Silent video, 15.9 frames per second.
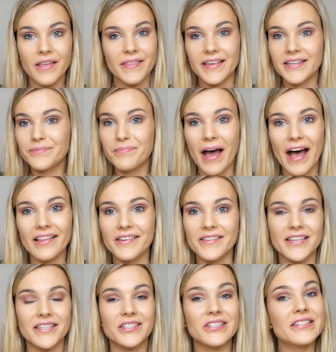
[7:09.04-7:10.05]
This
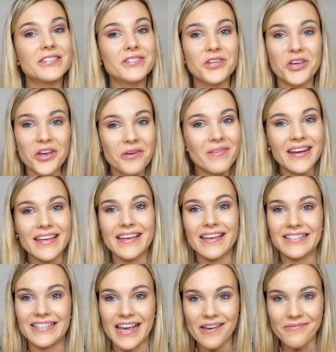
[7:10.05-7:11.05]
palette, there's just too
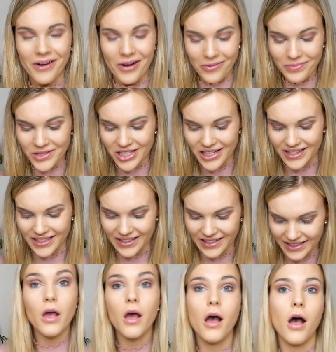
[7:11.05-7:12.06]
many damn
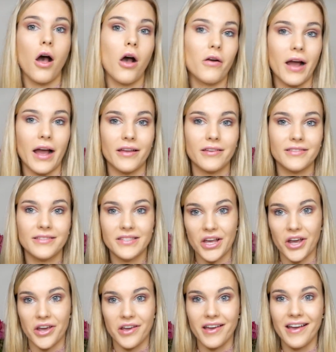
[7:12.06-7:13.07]
options. Alright,
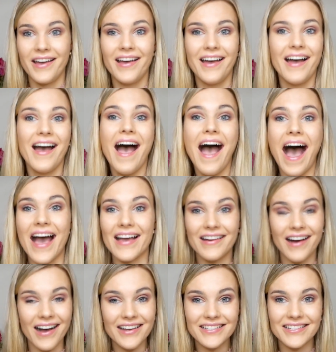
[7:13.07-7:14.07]
so I
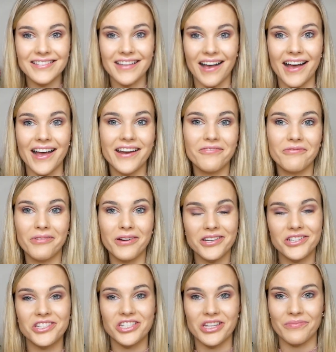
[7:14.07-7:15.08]
can't decide
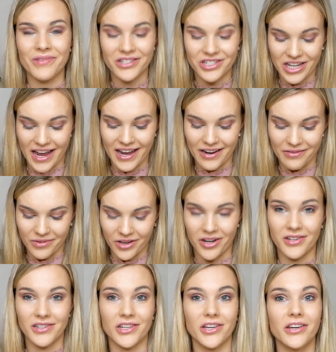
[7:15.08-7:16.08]
what shimmer shade I'm
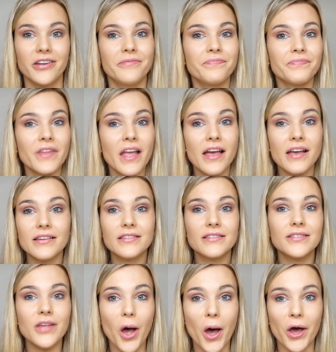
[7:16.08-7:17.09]
gonna do,
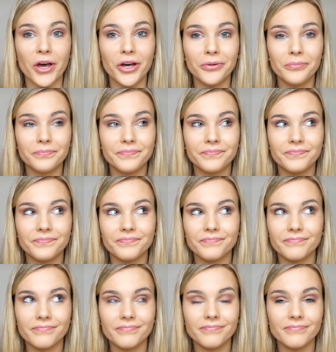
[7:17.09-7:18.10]
so
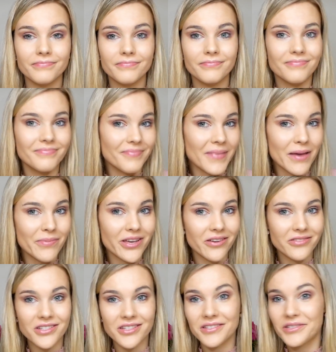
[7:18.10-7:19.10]
maybe
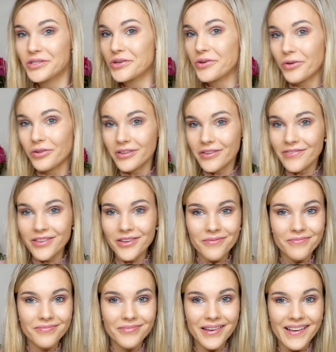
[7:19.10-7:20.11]
I'll just do all of
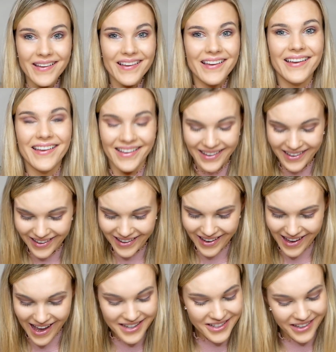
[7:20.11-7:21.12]
them?
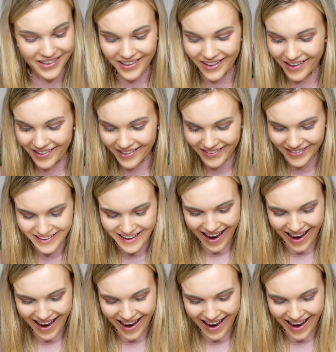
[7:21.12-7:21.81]
I don't know.